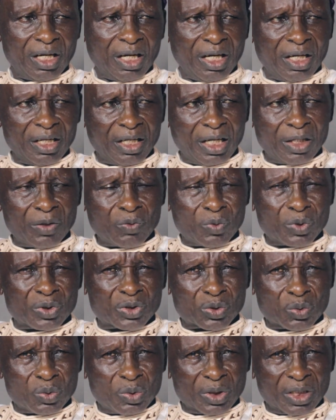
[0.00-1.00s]
And that
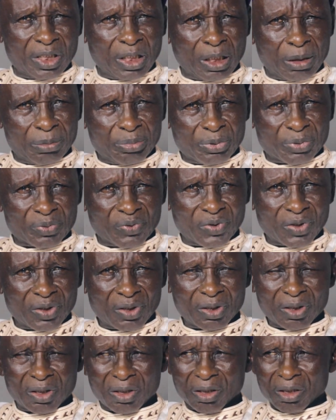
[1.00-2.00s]
was what happened.
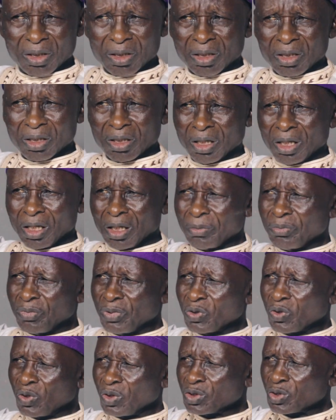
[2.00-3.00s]
And
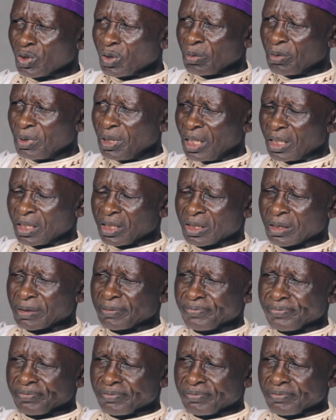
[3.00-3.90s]
because of that,